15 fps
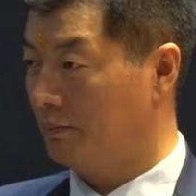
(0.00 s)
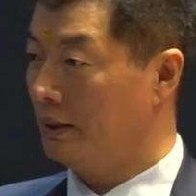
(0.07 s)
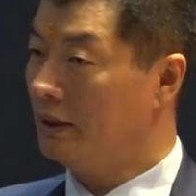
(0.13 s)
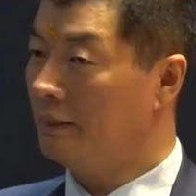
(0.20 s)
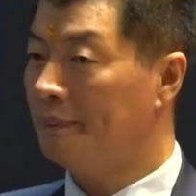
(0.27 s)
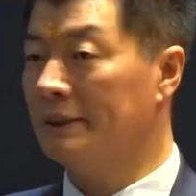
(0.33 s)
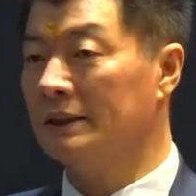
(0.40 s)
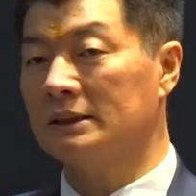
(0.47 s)

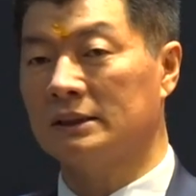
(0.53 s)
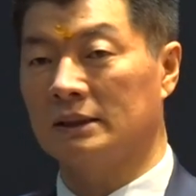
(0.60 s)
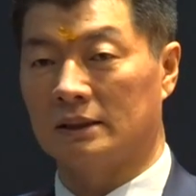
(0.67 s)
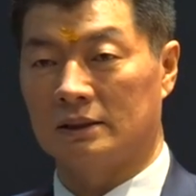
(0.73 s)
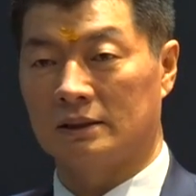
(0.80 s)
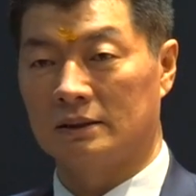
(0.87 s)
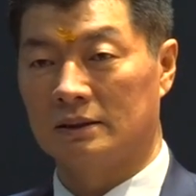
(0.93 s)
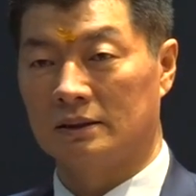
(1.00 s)
per
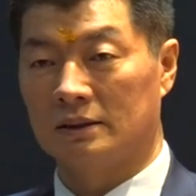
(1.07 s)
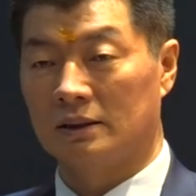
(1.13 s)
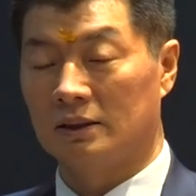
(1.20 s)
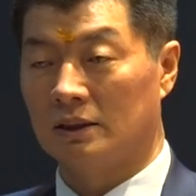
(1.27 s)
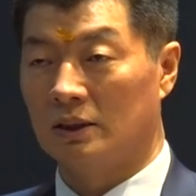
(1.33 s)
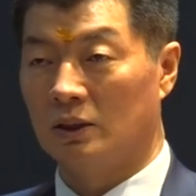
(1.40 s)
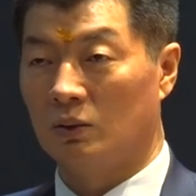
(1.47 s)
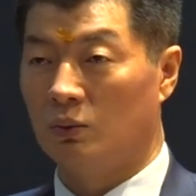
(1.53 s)
person,
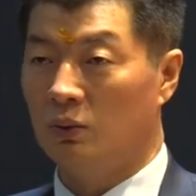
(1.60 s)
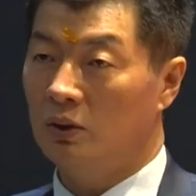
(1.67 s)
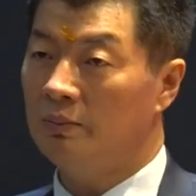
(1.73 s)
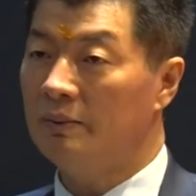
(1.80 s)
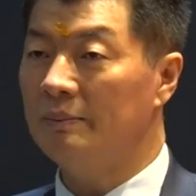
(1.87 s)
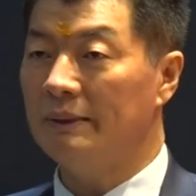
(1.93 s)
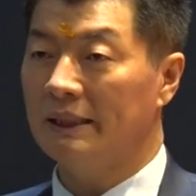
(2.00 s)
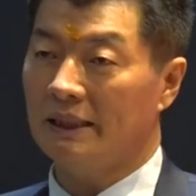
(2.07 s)
we'll
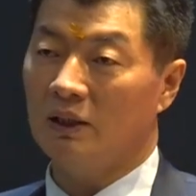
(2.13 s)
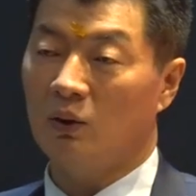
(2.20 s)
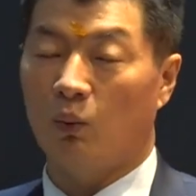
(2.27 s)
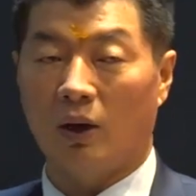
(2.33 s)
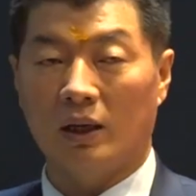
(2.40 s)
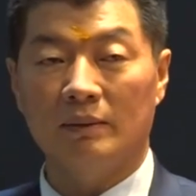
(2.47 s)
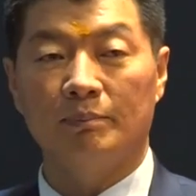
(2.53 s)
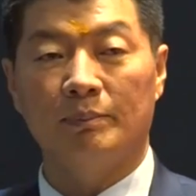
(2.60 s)
be making
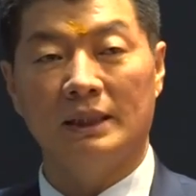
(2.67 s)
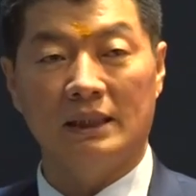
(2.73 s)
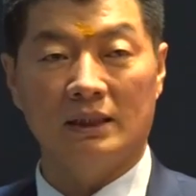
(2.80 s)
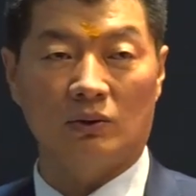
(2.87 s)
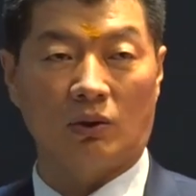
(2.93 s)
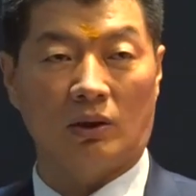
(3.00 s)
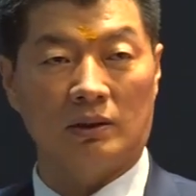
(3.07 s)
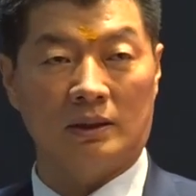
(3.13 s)
$1
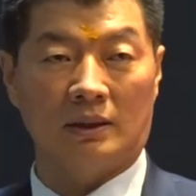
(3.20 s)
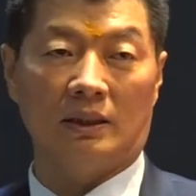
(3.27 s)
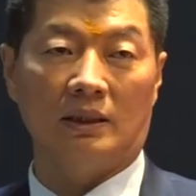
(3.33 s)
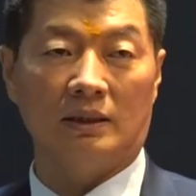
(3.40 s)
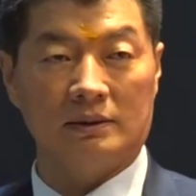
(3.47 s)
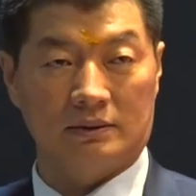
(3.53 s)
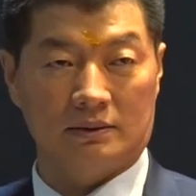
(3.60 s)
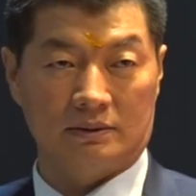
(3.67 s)
billion
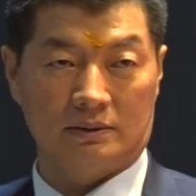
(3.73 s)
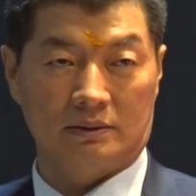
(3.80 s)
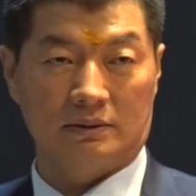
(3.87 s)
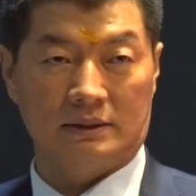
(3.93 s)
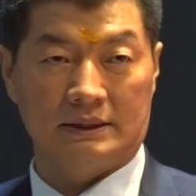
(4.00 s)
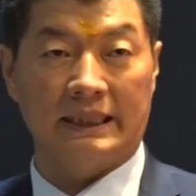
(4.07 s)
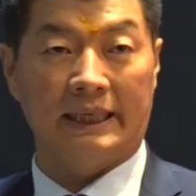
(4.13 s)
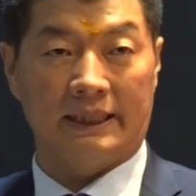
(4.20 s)
a
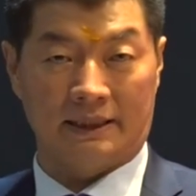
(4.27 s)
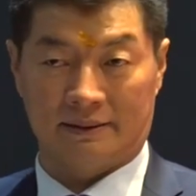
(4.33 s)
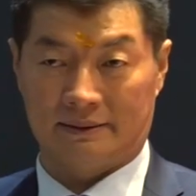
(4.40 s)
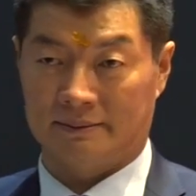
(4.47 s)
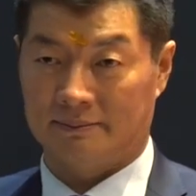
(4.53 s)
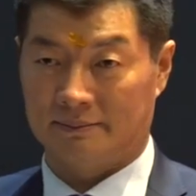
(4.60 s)
day.